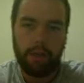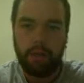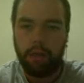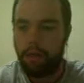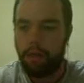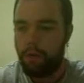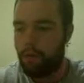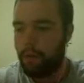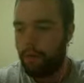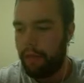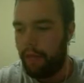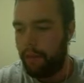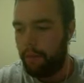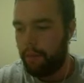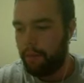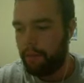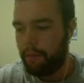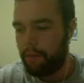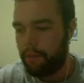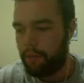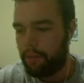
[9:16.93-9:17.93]
Well, that
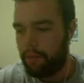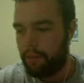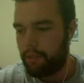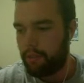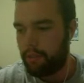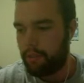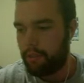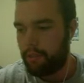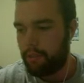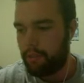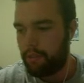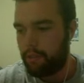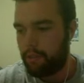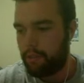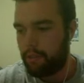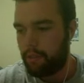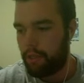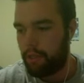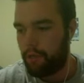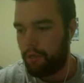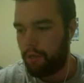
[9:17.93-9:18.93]
was
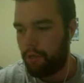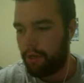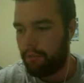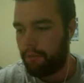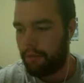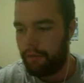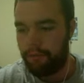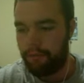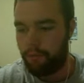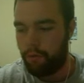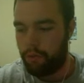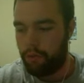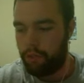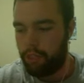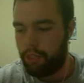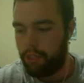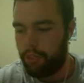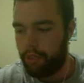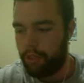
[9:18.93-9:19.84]
incredibly unfortunate.